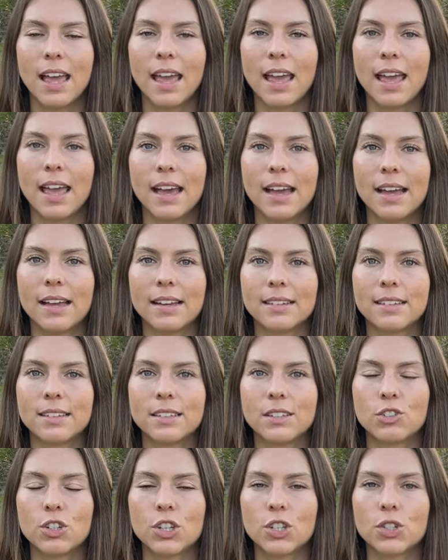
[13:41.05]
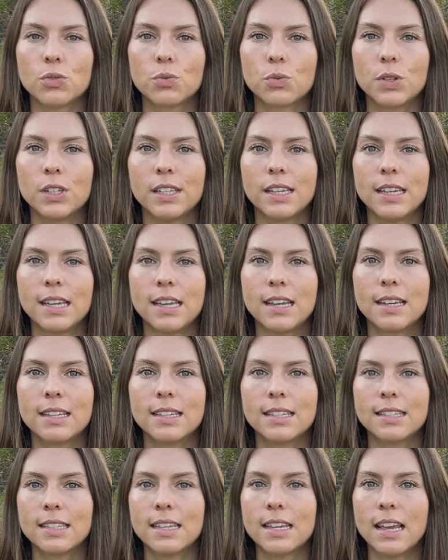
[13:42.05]
and just really
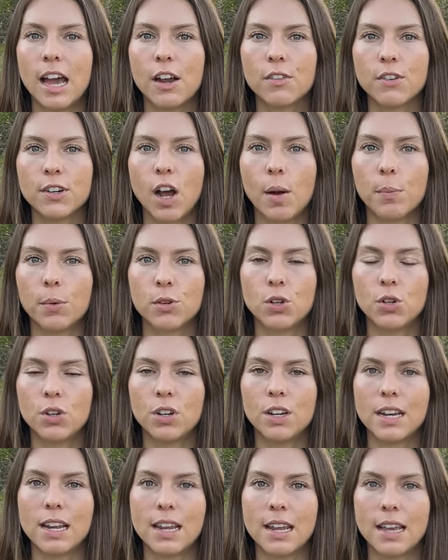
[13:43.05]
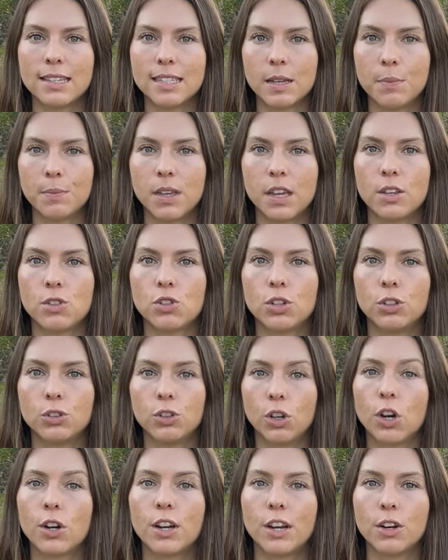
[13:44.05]
see every opportunity as something to
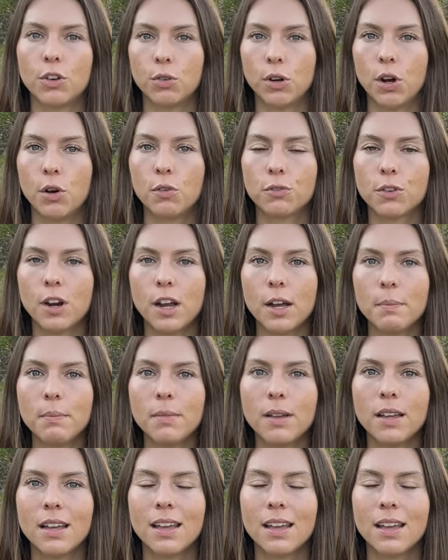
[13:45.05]
learn and grow from